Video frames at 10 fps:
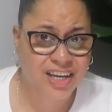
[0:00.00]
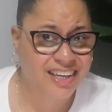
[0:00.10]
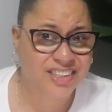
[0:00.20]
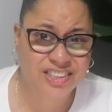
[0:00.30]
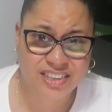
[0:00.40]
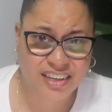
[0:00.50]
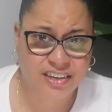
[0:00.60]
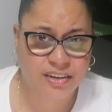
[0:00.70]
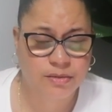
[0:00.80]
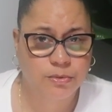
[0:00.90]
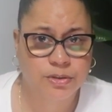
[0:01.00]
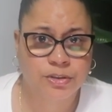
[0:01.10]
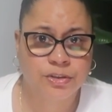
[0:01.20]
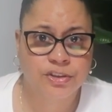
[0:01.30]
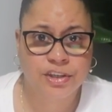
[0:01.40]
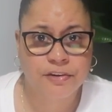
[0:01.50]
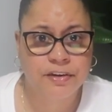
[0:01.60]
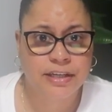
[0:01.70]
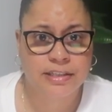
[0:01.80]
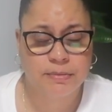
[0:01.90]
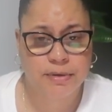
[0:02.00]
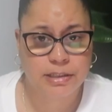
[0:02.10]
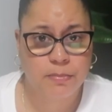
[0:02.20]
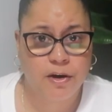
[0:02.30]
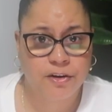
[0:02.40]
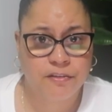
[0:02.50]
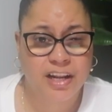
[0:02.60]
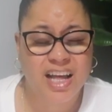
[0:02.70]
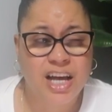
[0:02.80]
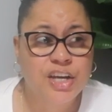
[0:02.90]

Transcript: and share, which sharing is the best part of it.